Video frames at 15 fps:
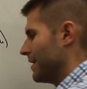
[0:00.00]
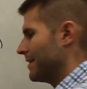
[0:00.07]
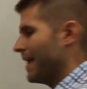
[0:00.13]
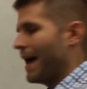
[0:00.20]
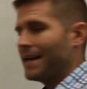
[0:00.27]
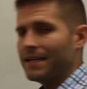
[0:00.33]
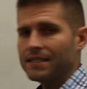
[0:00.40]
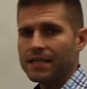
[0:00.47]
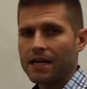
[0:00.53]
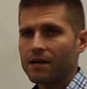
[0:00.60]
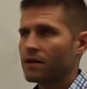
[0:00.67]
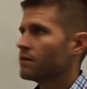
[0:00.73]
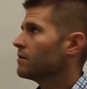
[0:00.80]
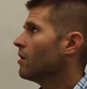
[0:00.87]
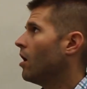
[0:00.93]
That is
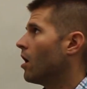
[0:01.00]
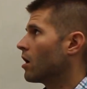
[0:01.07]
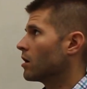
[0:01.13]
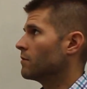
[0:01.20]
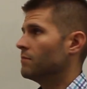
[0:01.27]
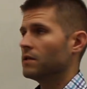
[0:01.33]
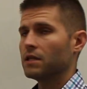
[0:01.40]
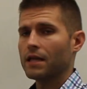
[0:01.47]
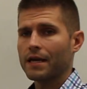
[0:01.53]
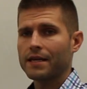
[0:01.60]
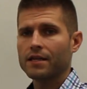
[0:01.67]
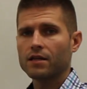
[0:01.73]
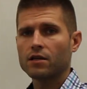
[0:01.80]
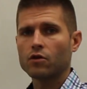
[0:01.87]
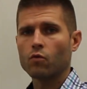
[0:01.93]
our
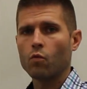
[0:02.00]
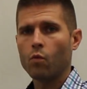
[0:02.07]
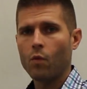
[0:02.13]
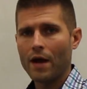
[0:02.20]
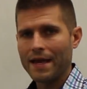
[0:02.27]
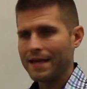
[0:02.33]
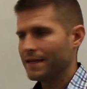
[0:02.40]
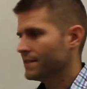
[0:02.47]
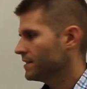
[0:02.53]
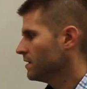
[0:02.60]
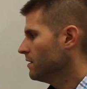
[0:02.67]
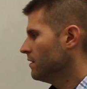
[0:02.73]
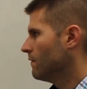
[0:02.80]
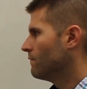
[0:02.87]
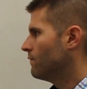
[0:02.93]
molecular weight
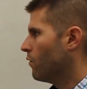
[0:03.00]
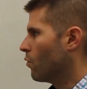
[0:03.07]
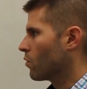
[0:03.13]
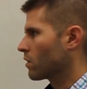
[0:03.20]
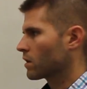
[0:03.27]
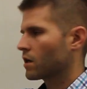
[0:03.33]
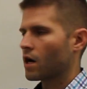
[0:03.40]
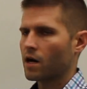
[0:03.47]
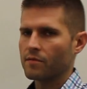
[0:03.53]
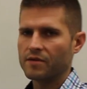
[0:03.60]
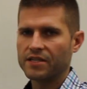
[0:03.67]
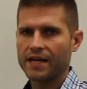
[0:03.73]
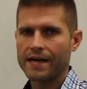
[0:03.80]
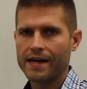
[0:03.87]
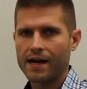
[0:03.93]
for
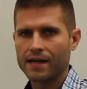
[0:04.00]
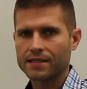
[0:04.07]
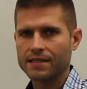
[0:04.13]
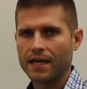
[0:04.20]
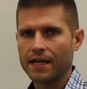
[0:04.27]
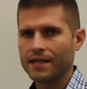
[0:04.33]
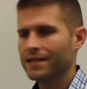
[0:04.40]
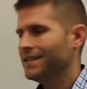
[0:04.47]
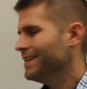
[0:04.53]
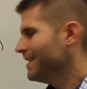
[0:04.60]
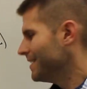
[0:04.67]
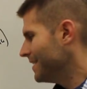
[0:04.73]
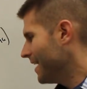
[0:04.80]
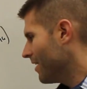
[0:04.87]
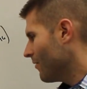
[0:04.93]
carbon dioxide.
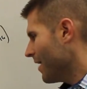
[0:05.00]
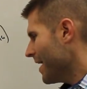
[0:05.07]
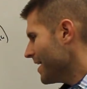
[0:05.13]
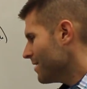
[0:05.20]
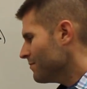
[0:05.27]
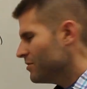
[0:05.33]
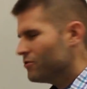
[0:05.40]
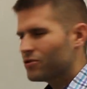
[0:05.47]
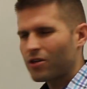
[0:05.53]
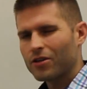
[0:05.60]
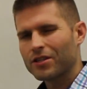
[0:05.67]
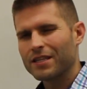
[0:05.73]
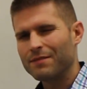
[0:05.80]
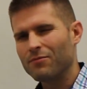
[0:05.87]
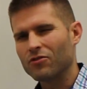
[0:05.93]
Now, AMUs
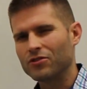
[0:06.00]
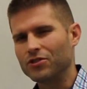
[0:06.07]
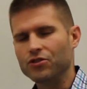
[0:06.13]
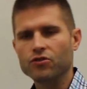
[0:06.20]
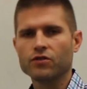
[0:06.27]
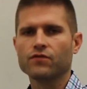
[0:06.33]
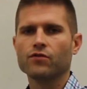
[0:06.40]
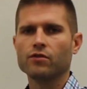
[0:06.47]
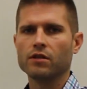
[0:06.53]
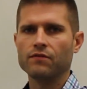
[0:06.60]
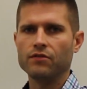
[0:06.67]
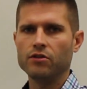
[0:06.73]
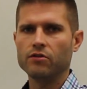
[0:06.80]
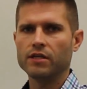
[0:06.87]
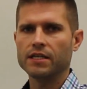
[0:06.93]
aren't the most useful
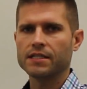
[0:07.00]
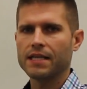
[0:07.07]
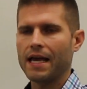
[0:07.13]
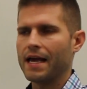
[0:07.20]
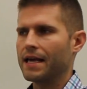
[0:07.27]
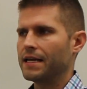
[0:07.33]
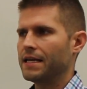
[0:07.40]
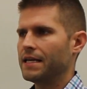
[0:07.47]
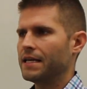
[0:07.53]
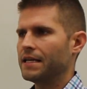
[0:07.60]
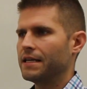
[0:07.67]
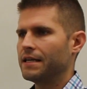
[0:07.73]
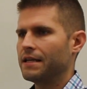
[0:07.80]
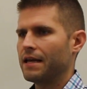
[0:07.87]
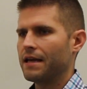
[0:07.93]
of units, and
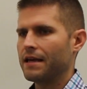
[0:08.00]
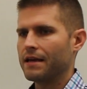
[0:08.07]
in